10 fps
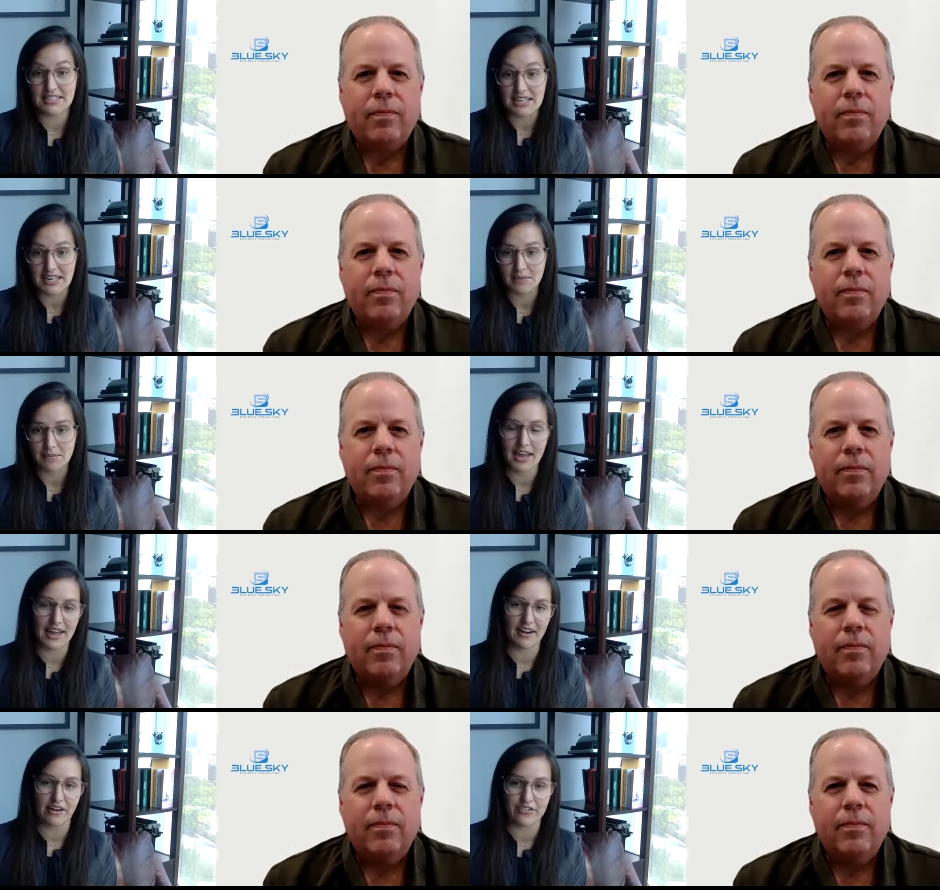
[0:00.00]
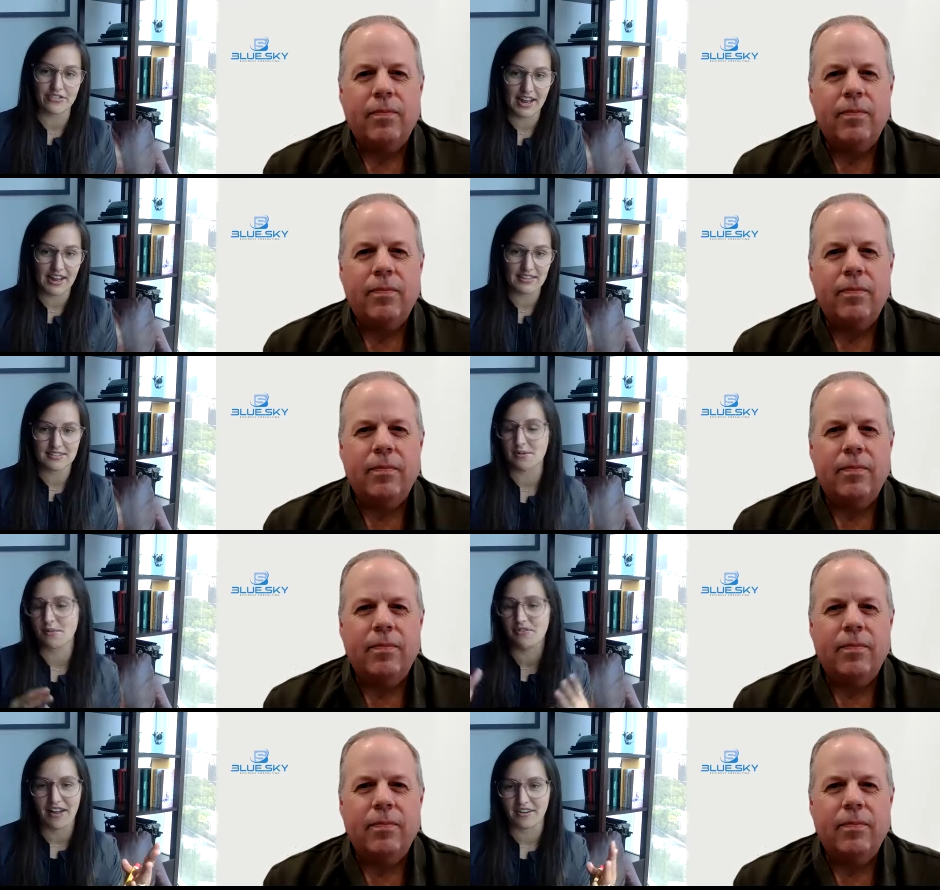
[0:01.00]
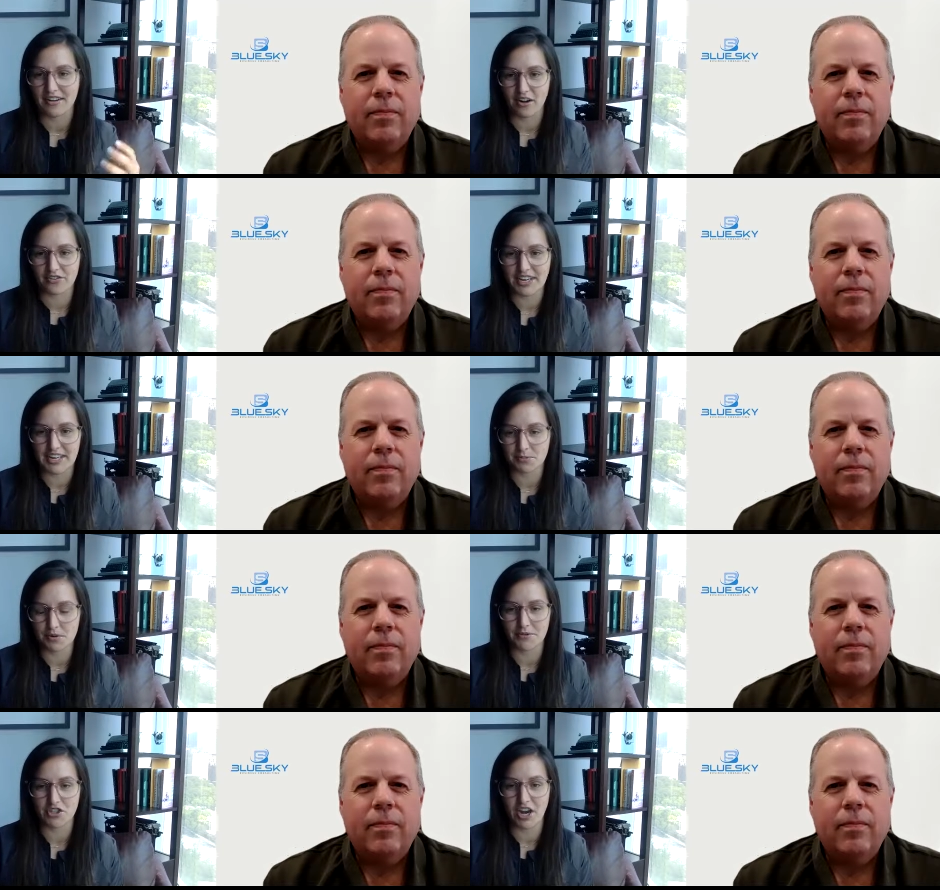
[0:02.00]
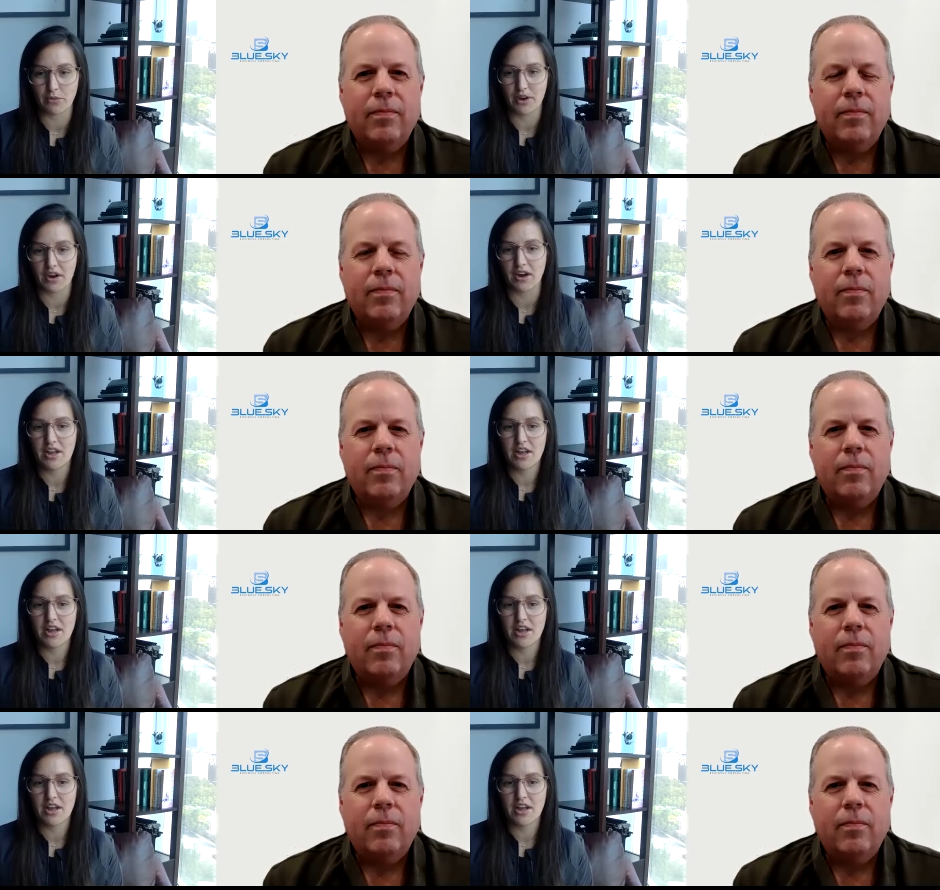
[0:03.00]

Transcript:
Speaker 1: team at Narrative Science can be found at Narrative Science pretty much anywhere,